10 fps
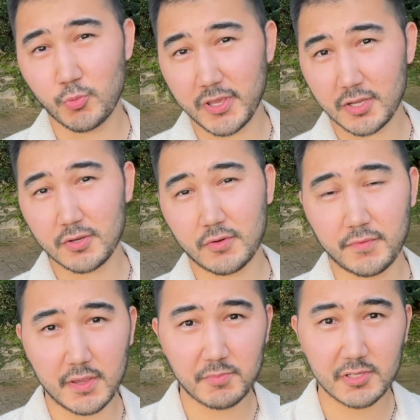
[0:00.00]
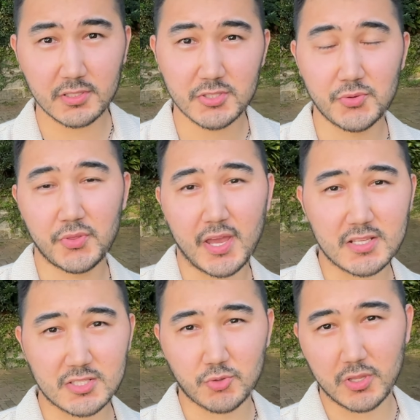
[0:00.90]
week of April
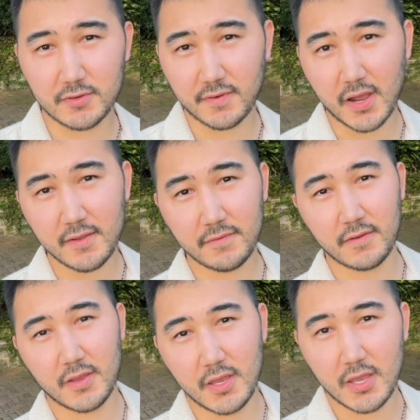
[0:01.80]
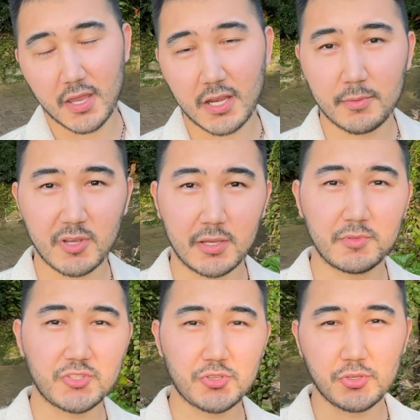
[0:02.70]
2025 and I'm
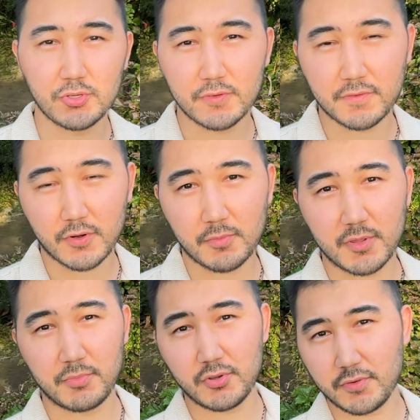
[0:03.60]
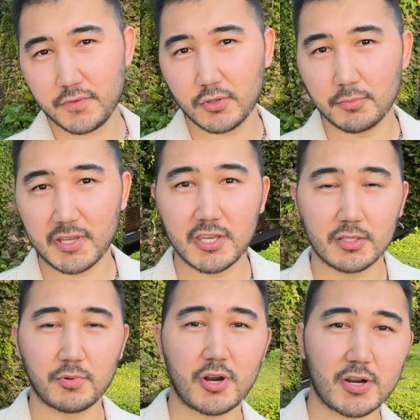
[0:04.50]
coming to you from the beautiful
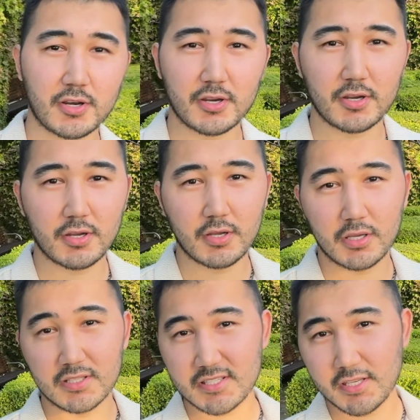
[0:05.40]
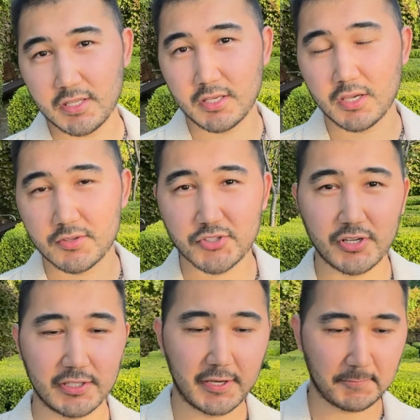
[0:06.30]
McKell Park in Sydney,
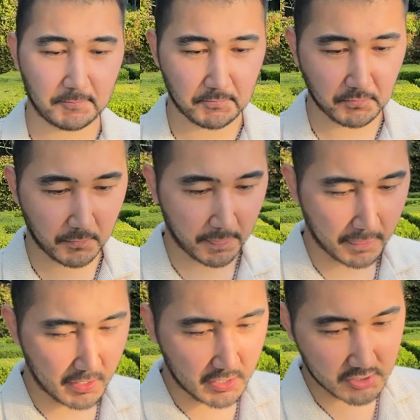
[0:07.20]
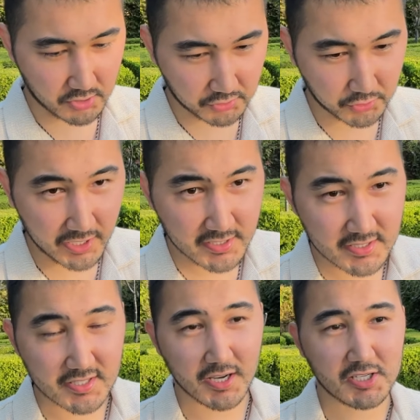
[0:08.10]
Australia. So today's
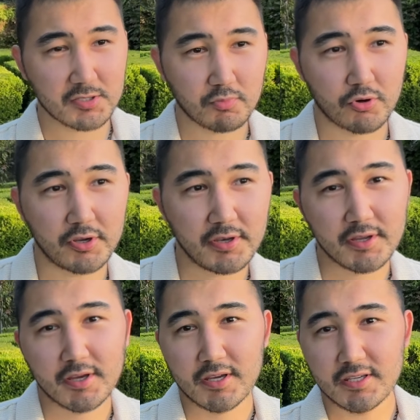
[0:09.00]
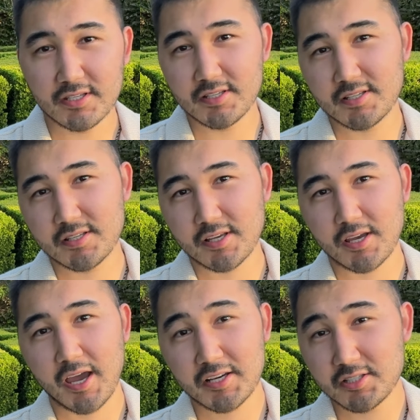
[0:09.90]
discussion point is
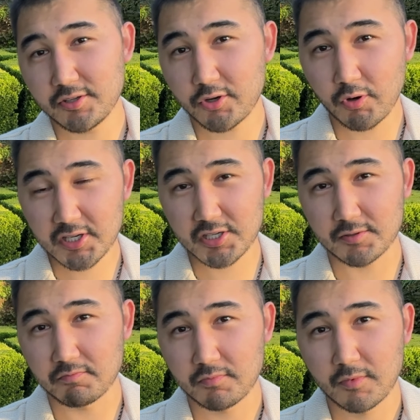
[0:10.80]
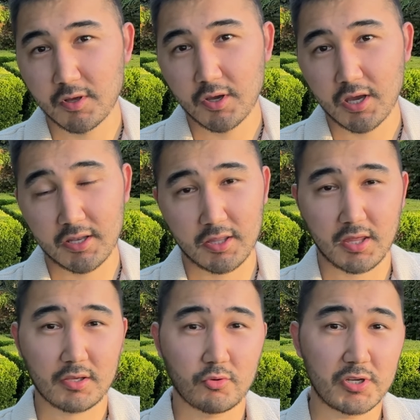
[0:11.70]
actually a question, and
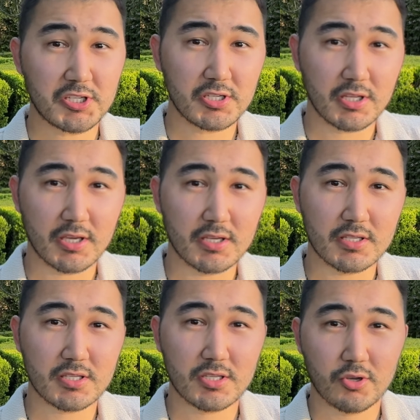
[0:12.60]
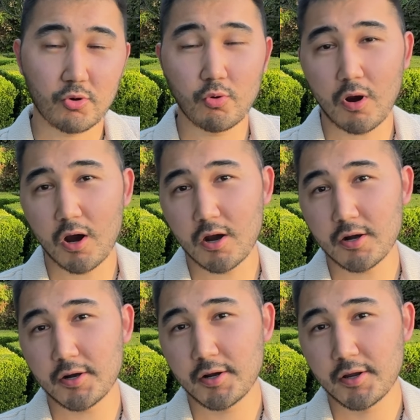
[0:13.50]
that question is, who are